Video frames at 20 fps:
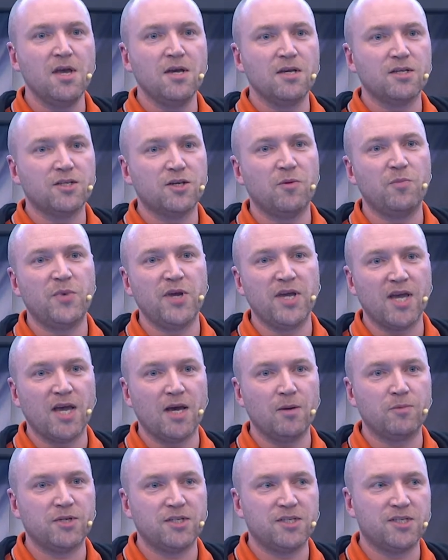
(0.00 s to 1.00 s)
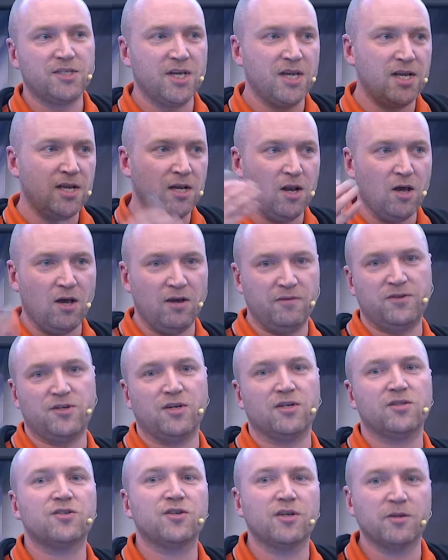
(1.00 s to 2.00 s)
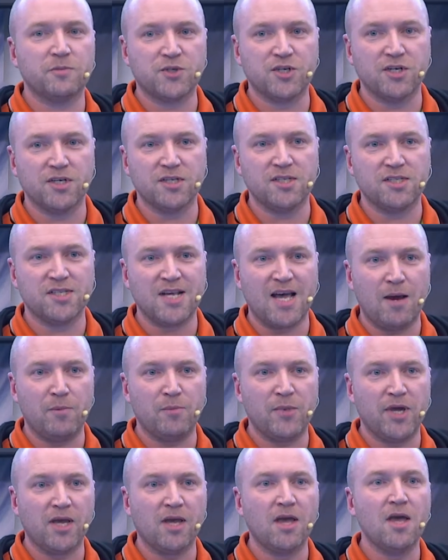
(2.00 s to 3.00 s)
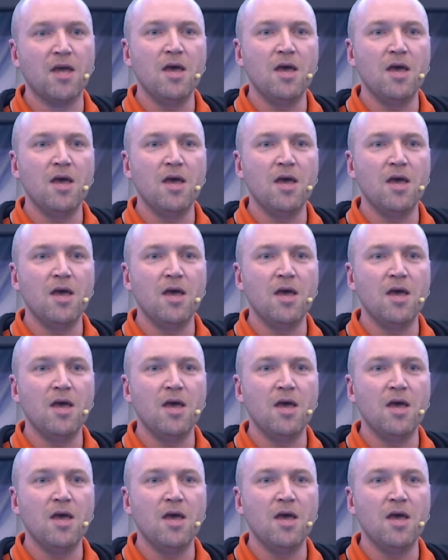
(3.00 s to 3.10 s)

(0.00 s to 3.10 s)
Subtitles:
So being able to see live transcription as it's happening,